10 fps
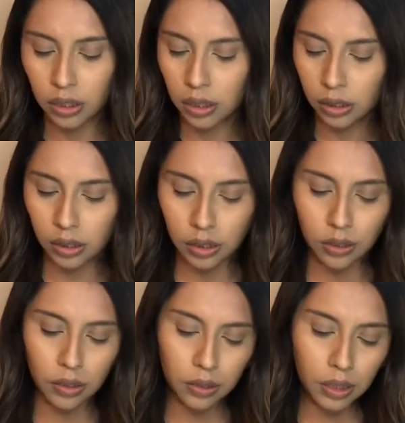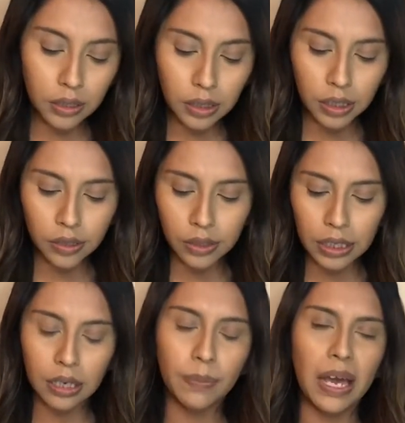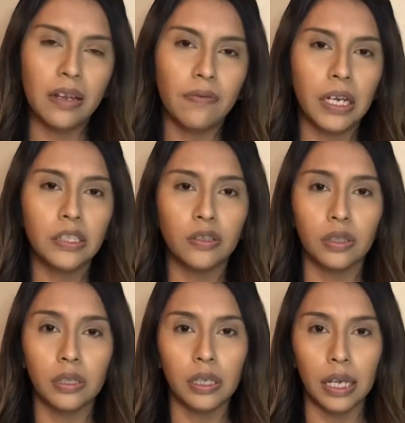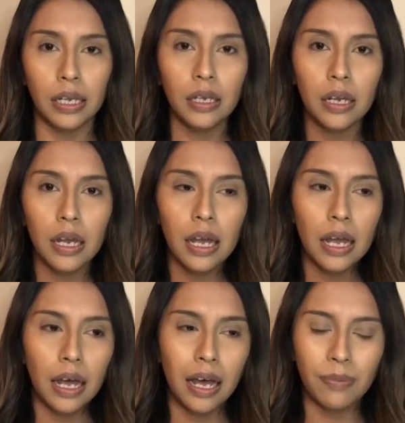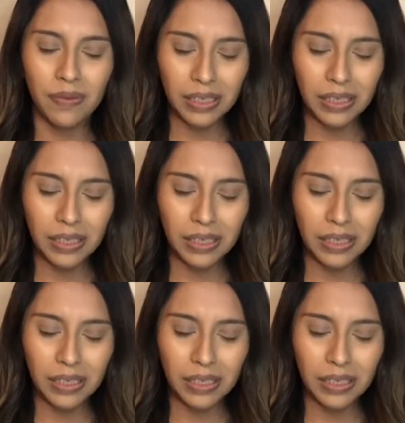concealer, and it mattifies your skin if it's